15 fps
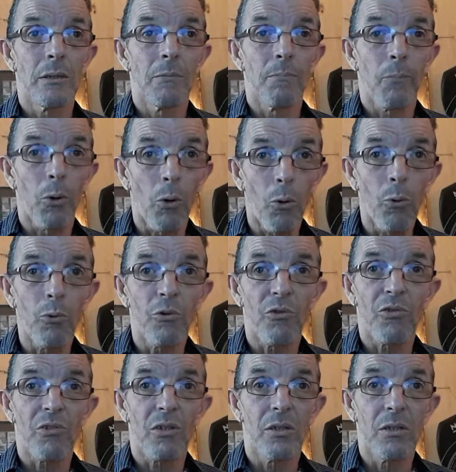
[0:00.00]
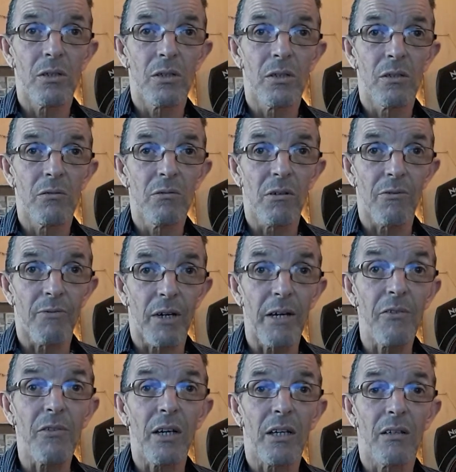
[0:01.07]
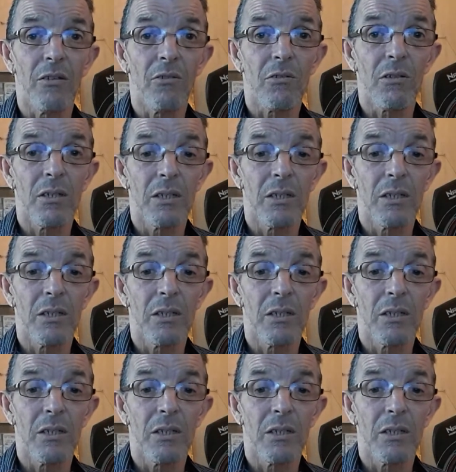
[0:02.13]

pause for 5 seconds,